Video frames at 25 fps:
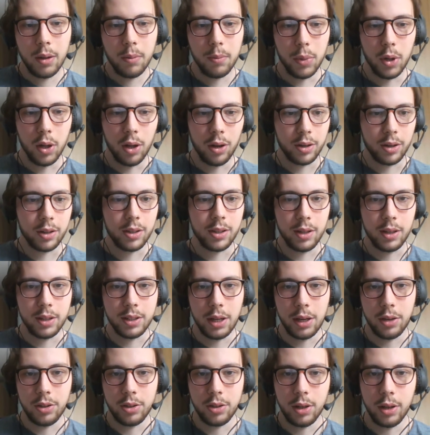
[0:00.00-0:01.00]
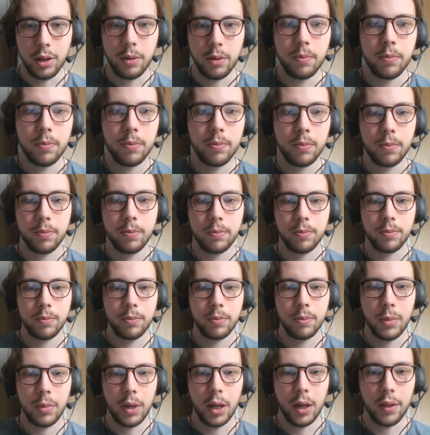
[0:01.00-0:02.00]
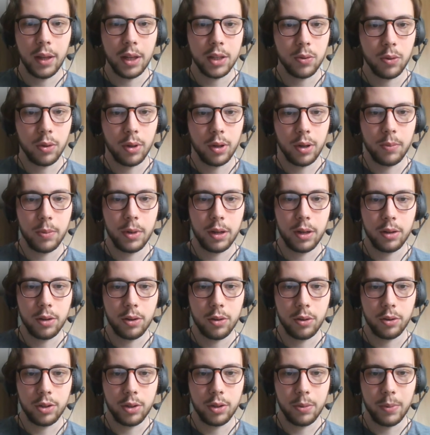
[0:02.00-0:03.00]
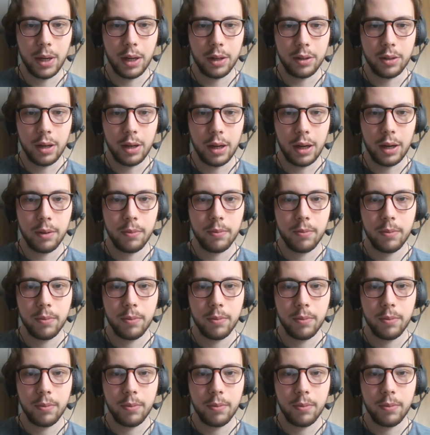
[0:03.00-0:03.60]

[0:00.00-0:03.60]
blocked, essentially, and that's what I'm here to talk to you about today.